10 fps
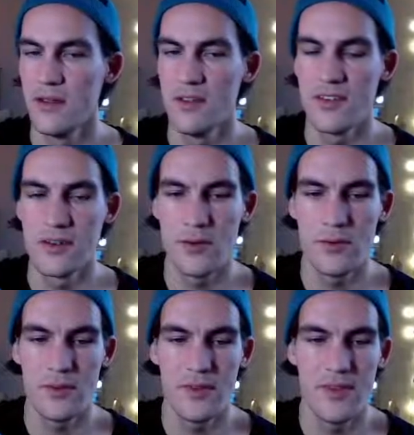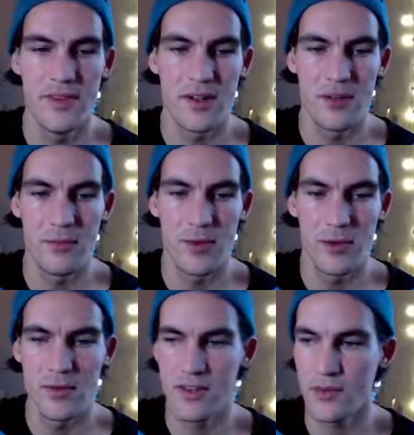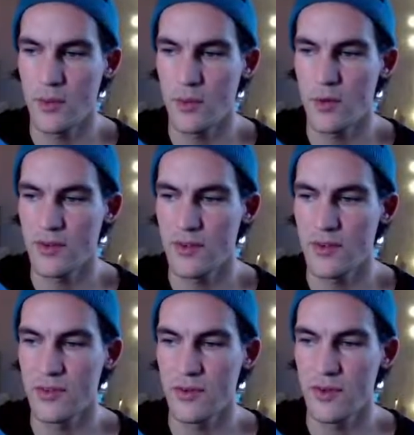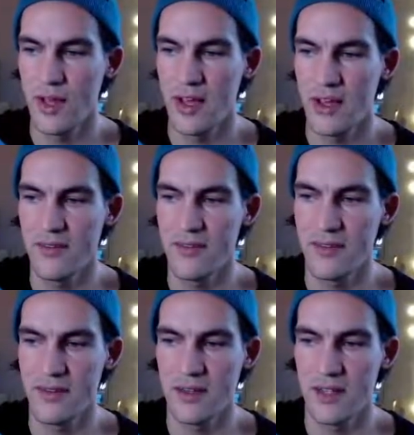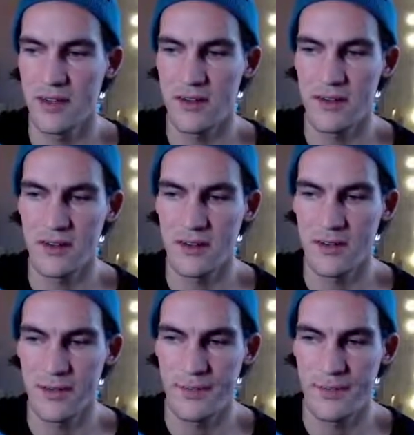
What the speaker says: So the components we want to have in our